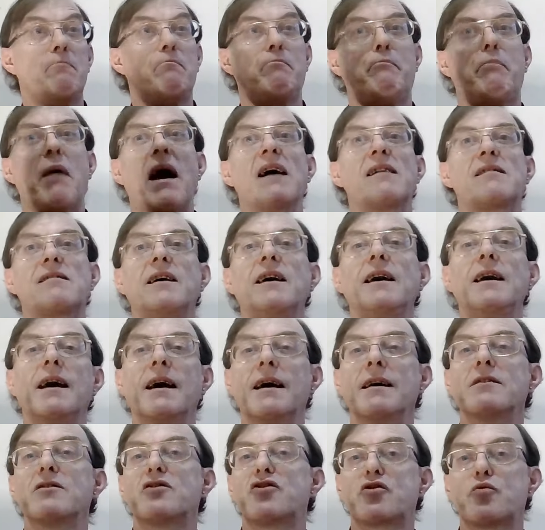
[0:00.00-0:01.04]
Bessie
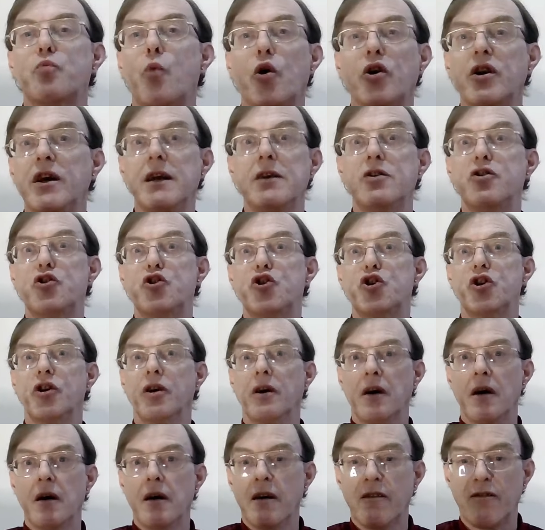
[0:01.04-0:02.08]
in
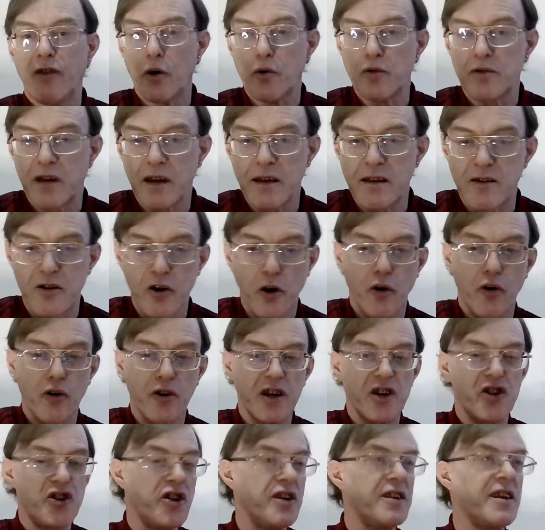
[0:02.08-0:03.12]
Swanage voted
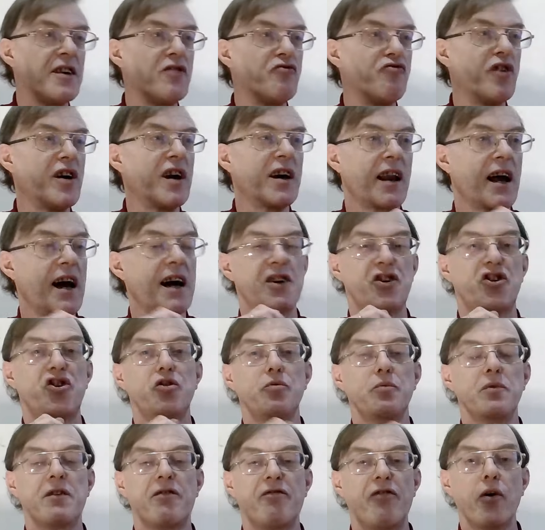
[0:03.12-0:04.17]
Tory. She didn't realise she
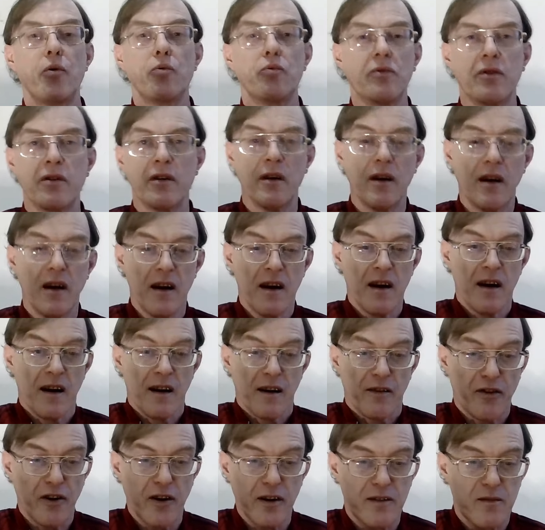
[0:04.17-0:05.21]
was voting
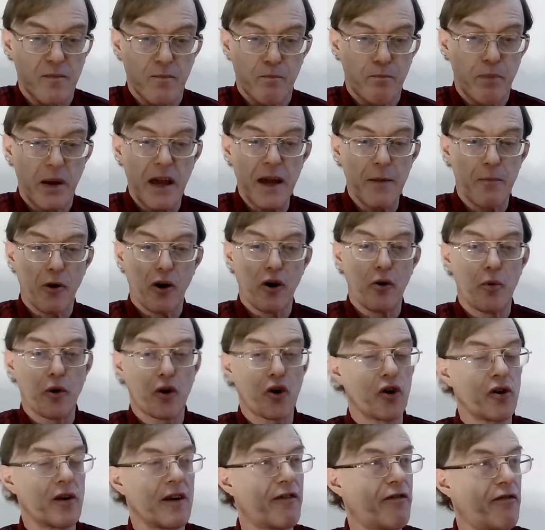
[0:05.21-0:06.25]
for people who were
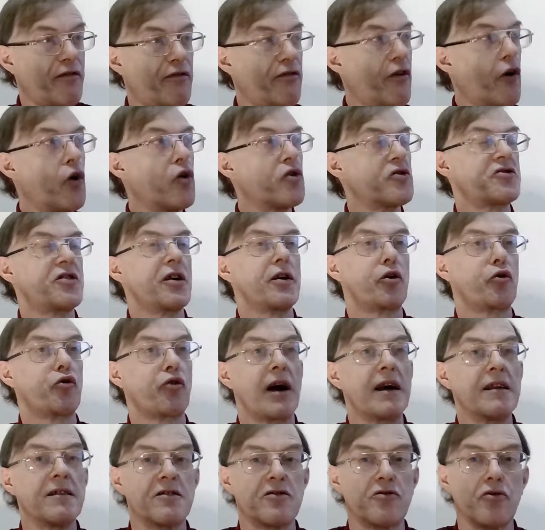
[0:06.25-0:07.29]
going to force her
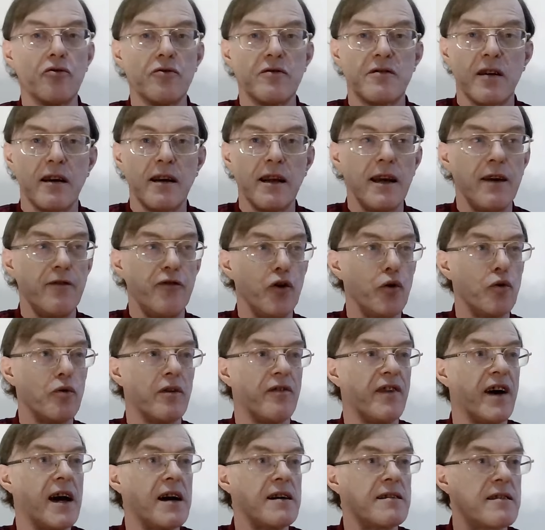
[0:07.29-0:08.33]
grandson to leave
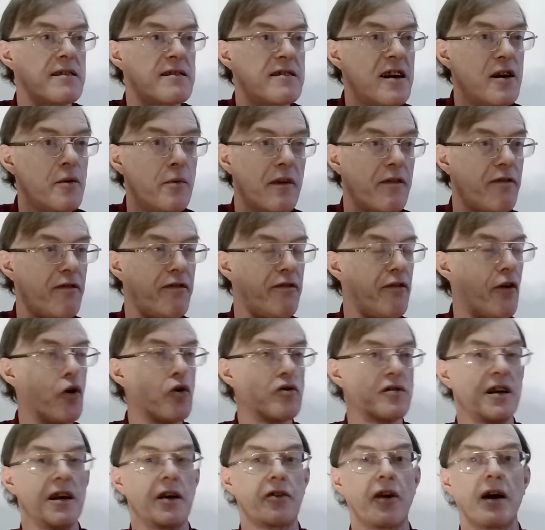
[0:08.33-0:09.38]
university with
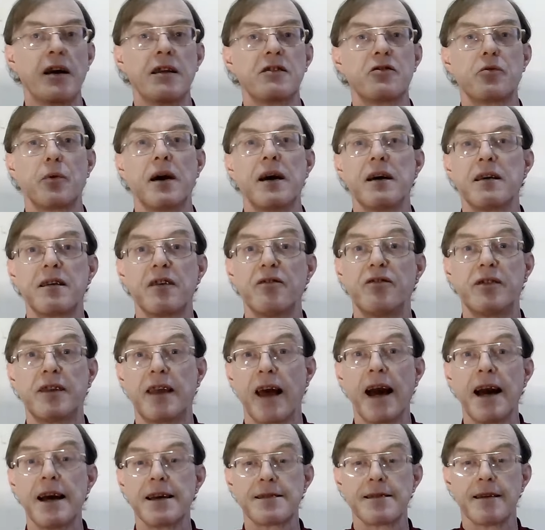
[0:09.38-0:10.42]
40 grand's worth of
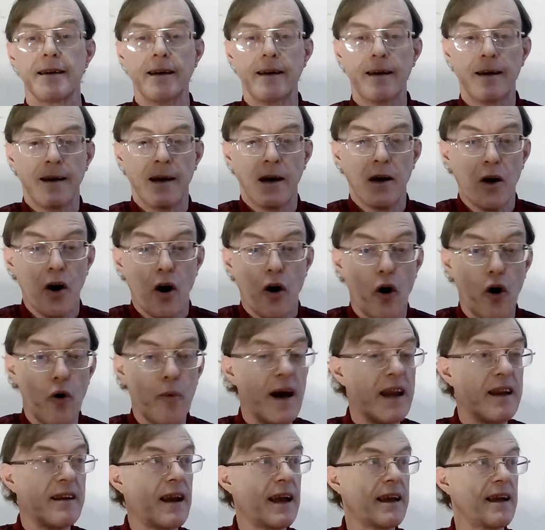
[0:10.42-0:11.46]
debt. Or
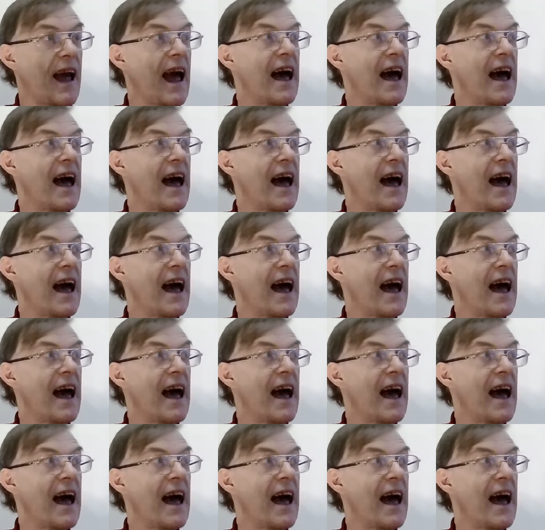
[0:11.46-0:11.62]
when, like,